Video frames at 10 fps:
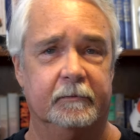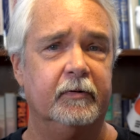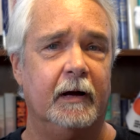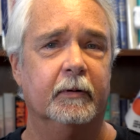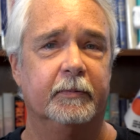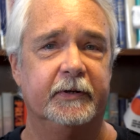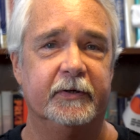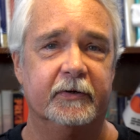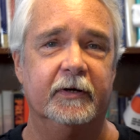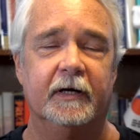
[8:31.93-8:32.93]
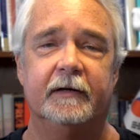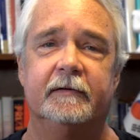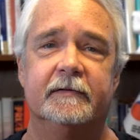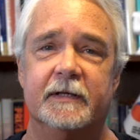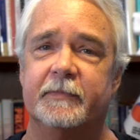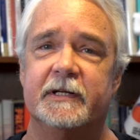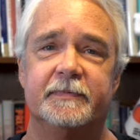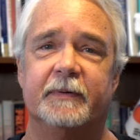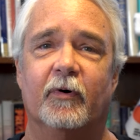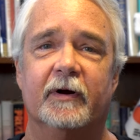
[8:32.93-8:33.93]
Probably you could. Some of
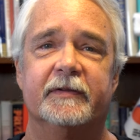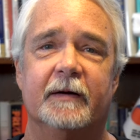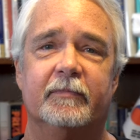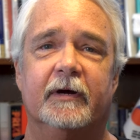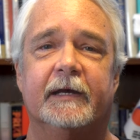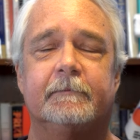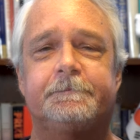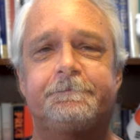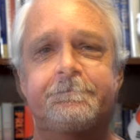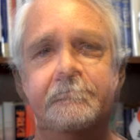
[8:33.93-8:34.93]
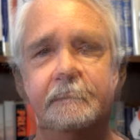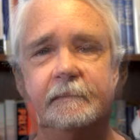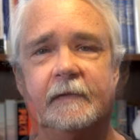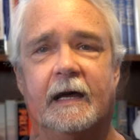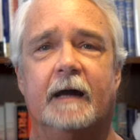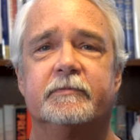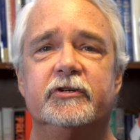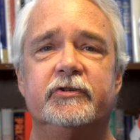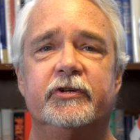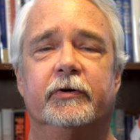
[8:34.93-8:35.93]
these people aren't that bright.
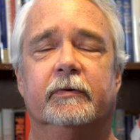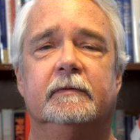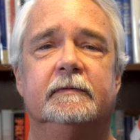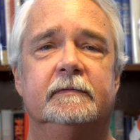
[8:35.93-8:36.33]
Option two,